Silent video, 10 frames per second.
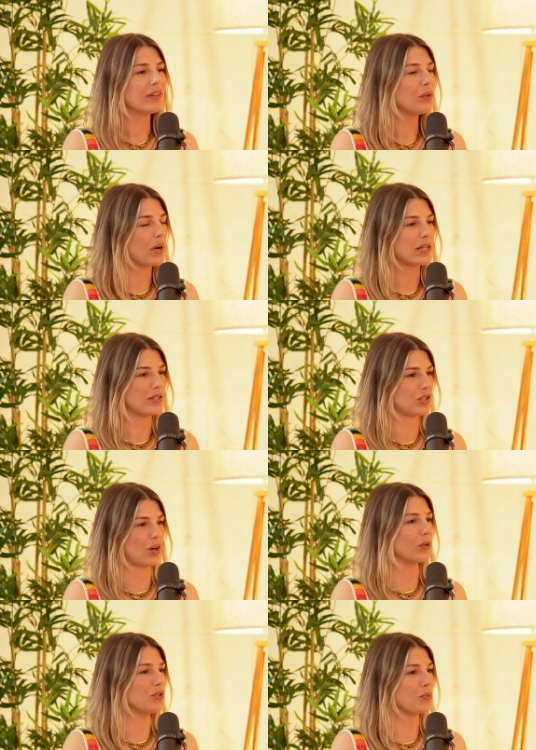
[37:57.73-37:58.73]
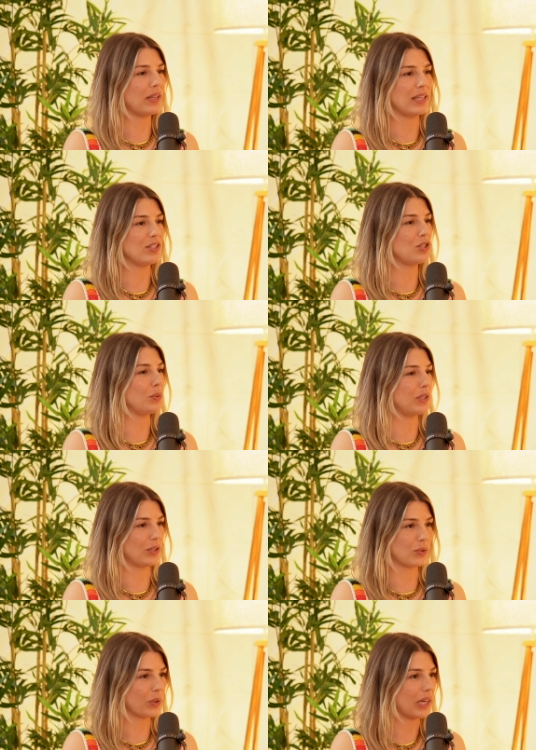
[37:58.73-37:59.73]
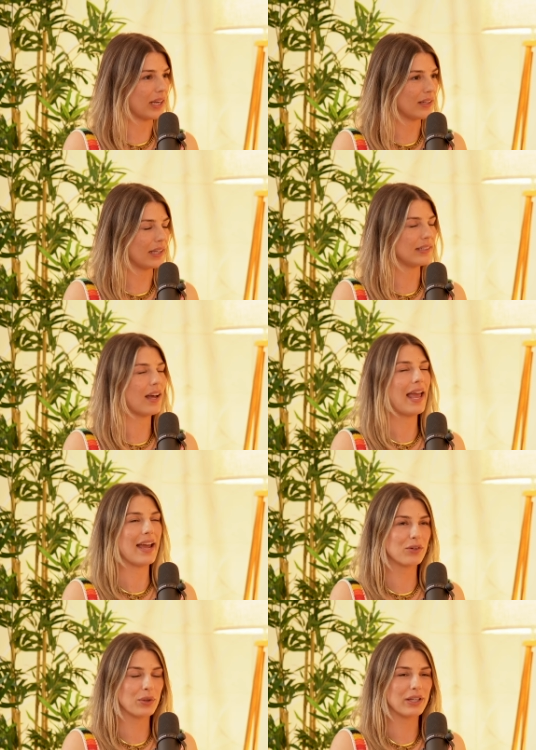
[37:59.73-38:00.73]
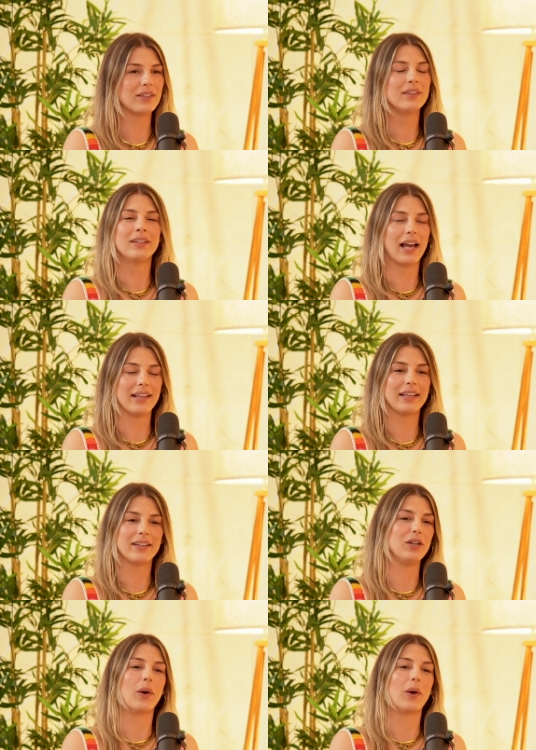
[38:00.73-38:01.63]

everyone struggles with it to a degree like not every like i think you